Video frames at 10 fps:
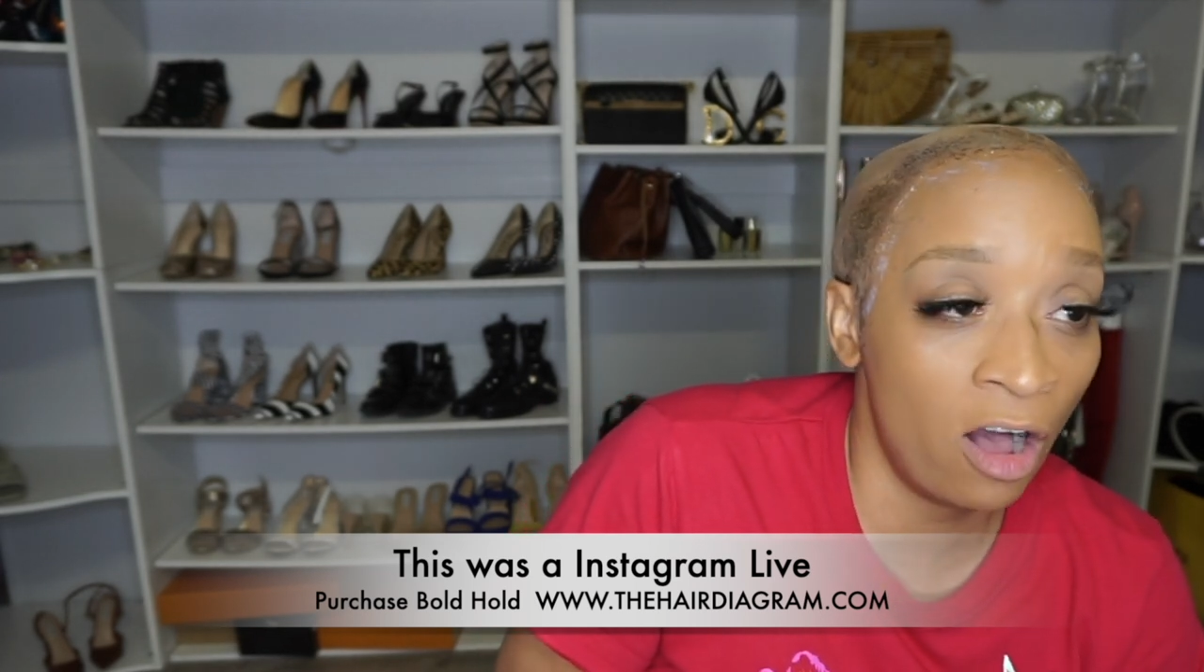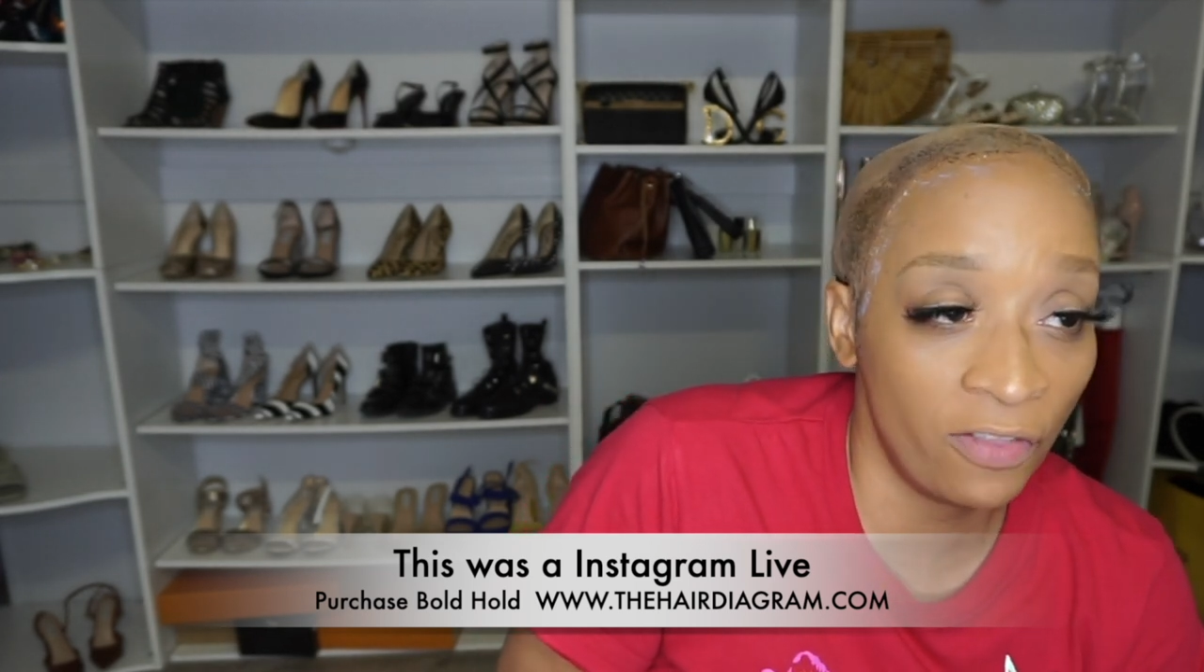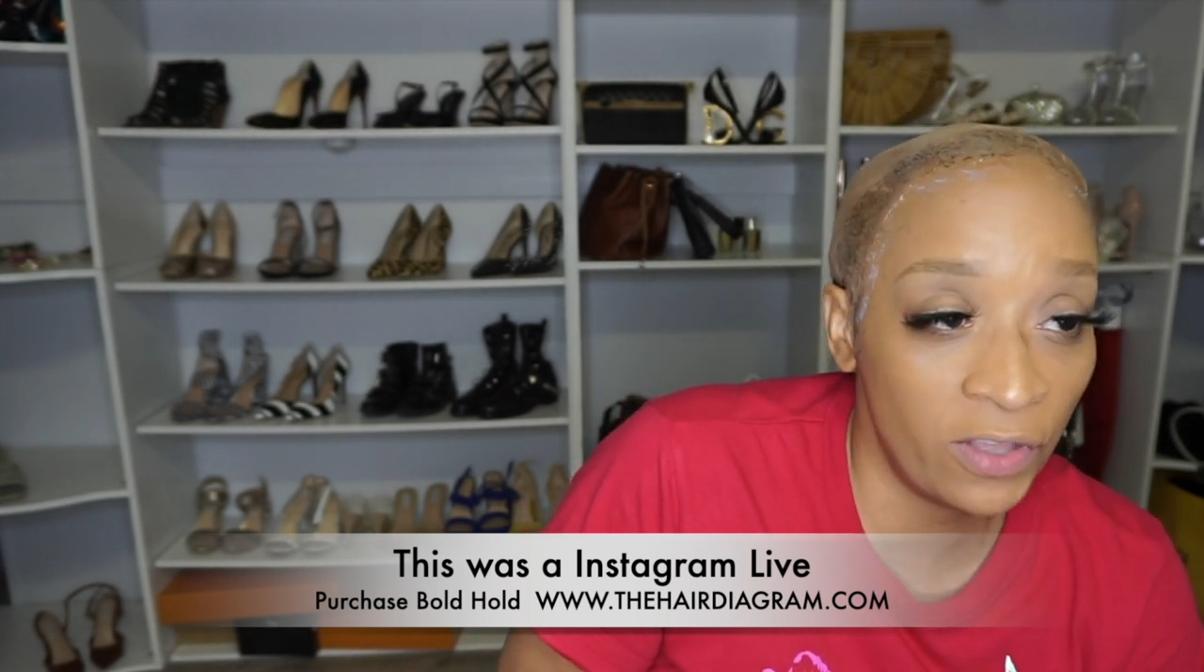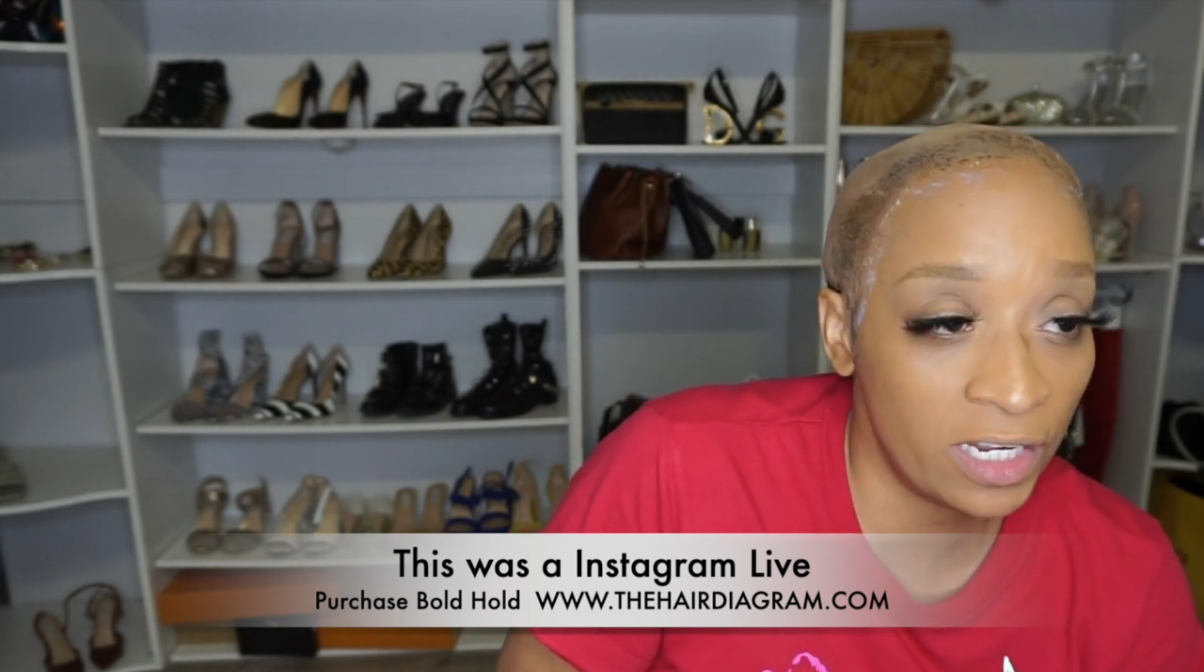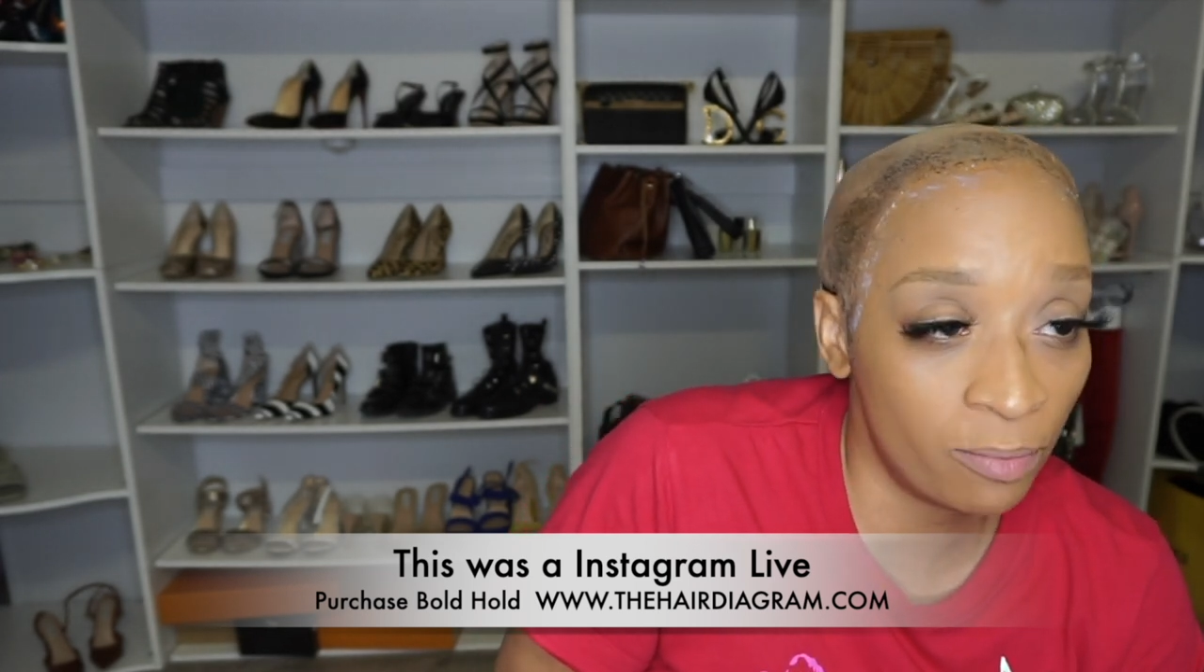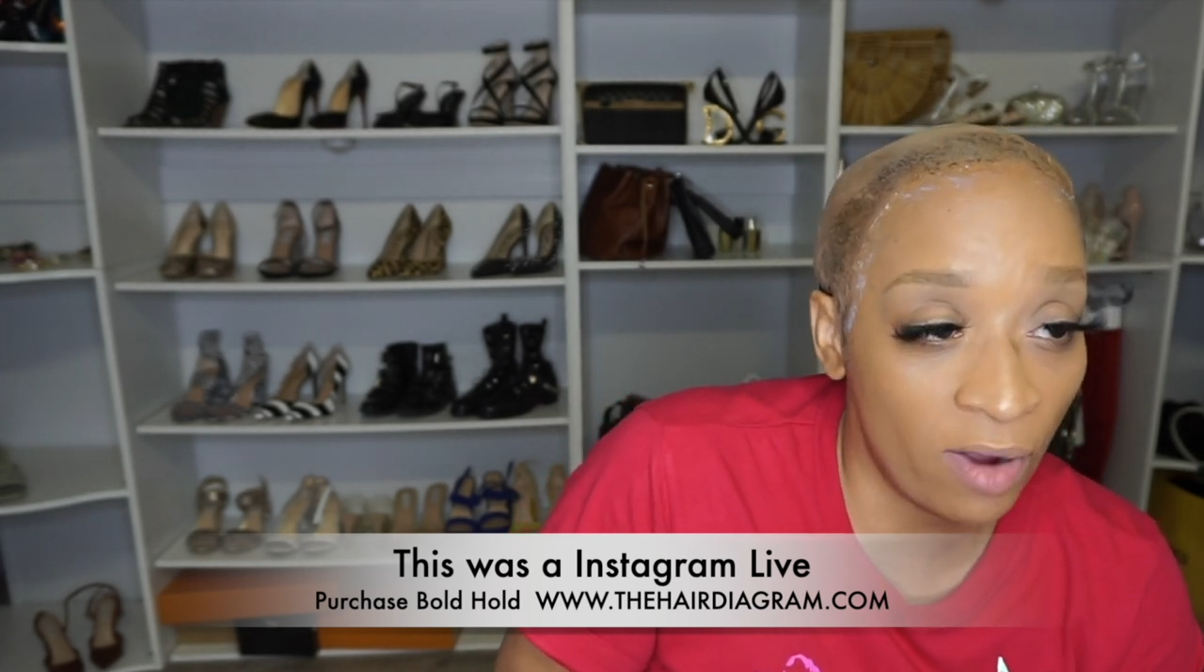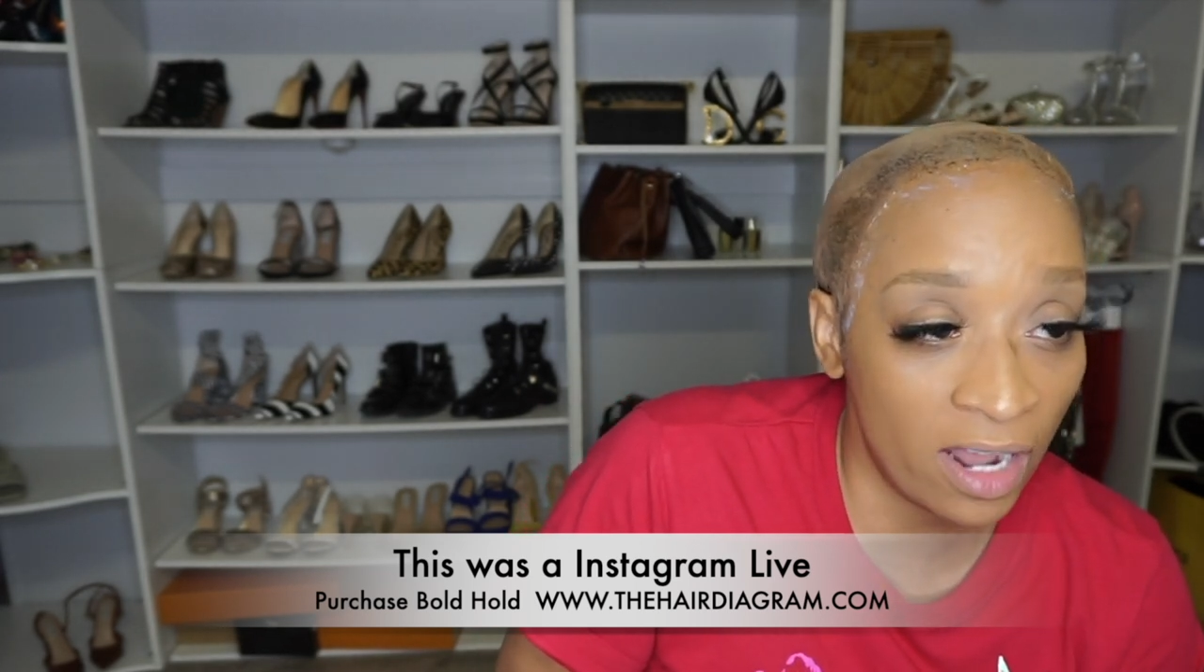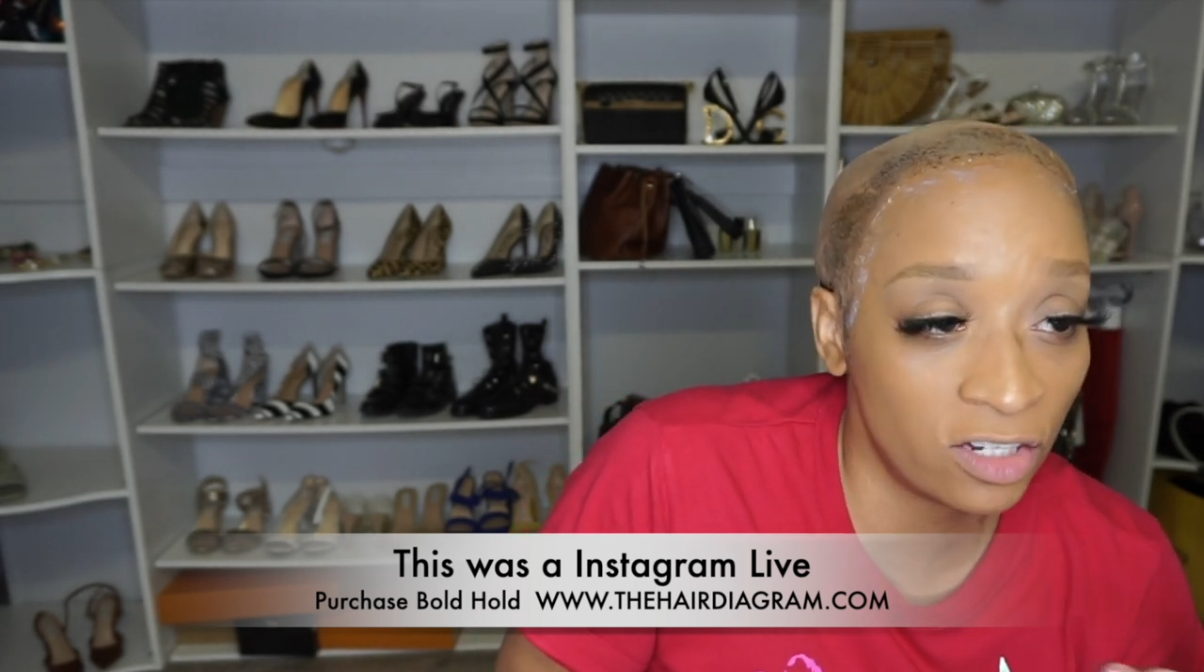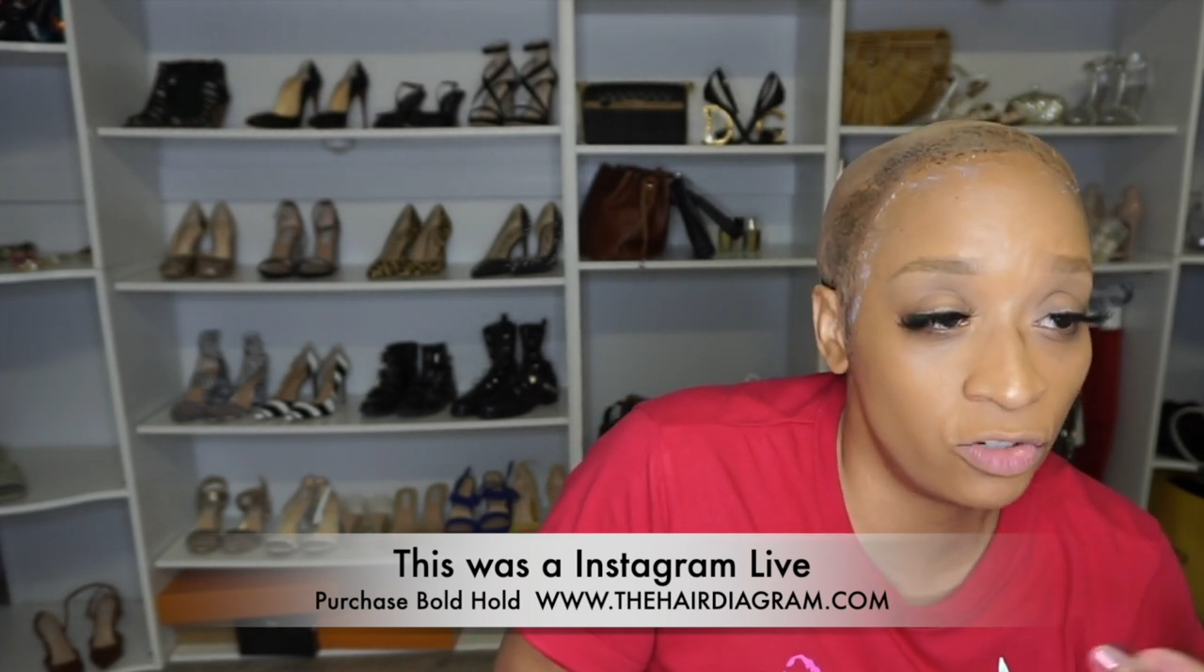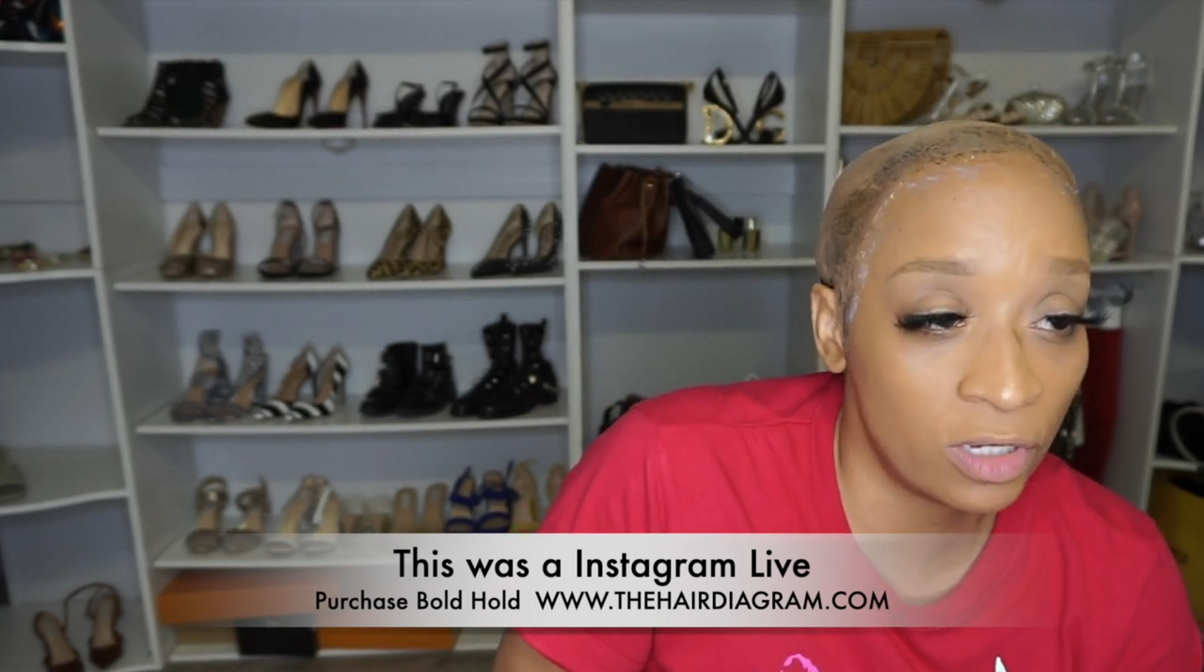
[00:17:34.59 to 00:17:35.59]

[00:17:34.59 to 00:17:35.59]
authentic products,